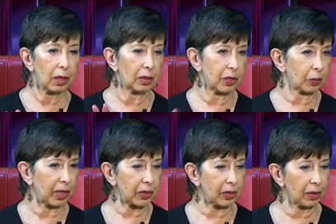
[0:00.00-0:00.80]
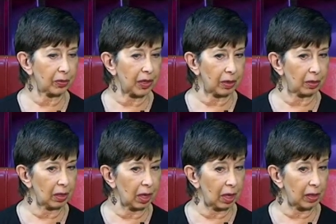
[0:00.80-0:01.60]
the direction of their
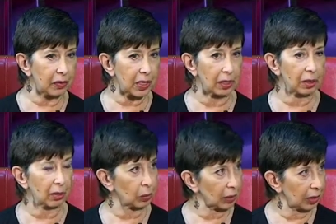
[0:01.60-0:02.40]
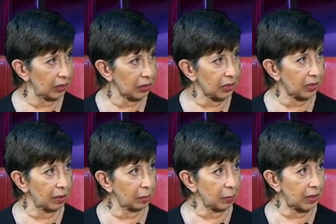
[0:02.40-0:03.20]
lives and their
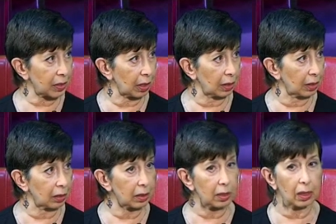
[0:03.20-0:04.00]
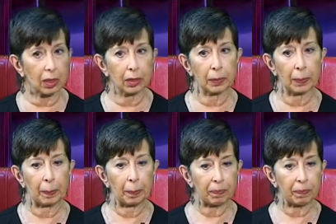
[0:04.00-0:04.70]
relationships and um,